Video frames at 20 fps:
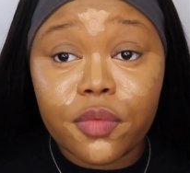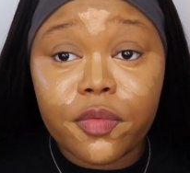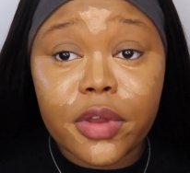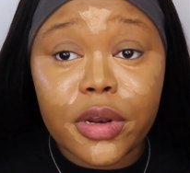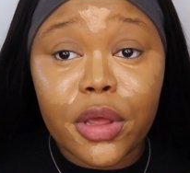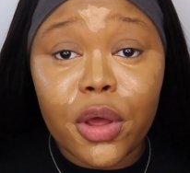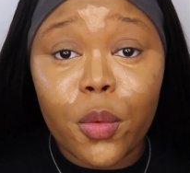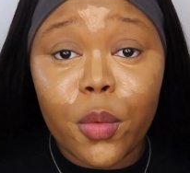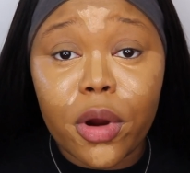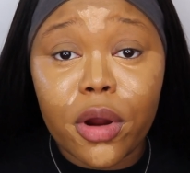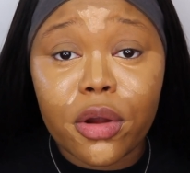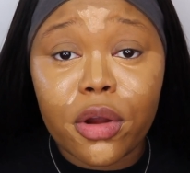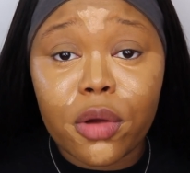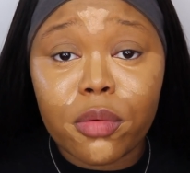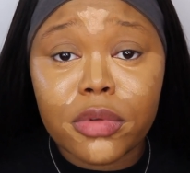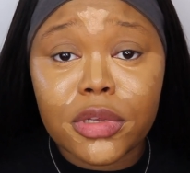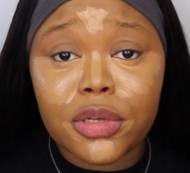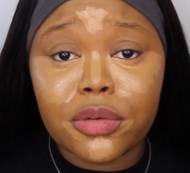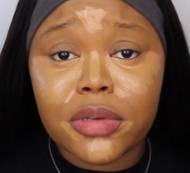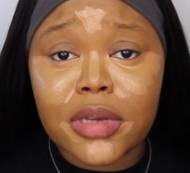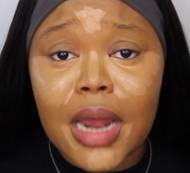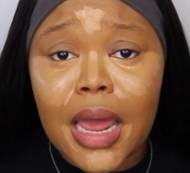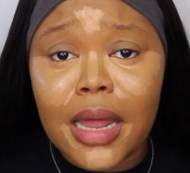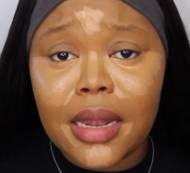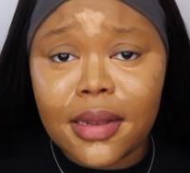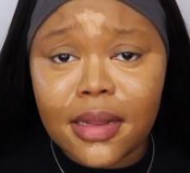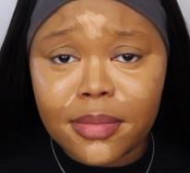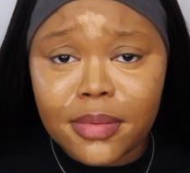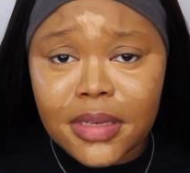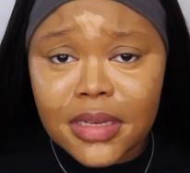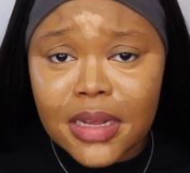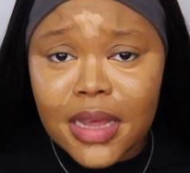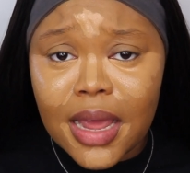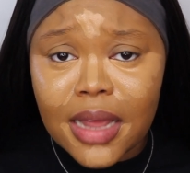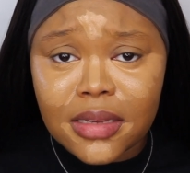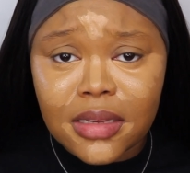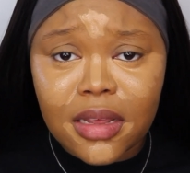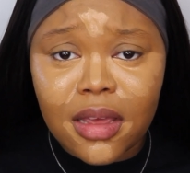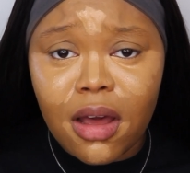video where a girl was using a lipstick as a